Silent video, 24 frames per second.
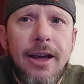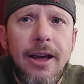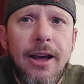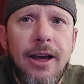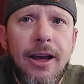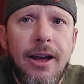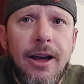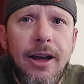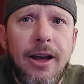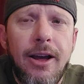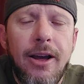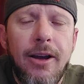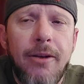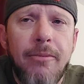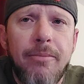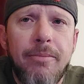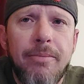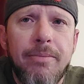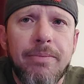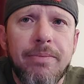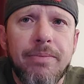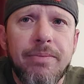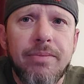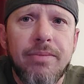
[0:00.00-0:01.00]
Um,
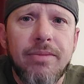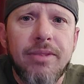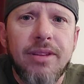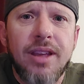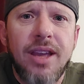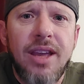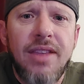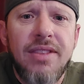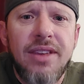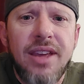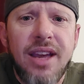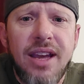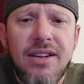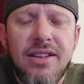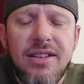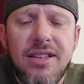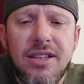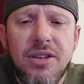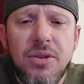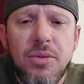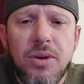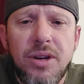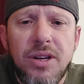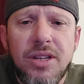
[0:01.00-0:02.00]
And the
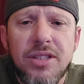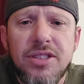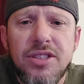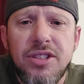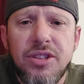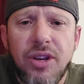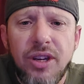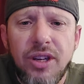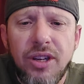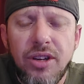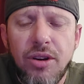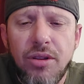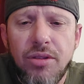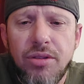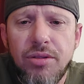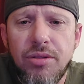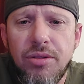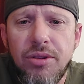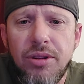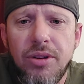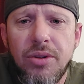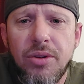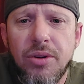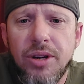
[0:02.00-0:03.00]
idea was, I go through
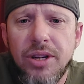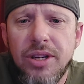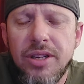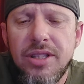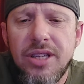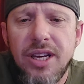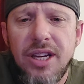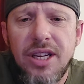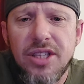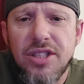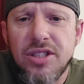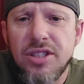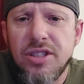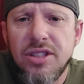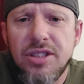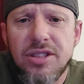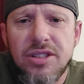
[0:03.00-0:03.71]
the orientation.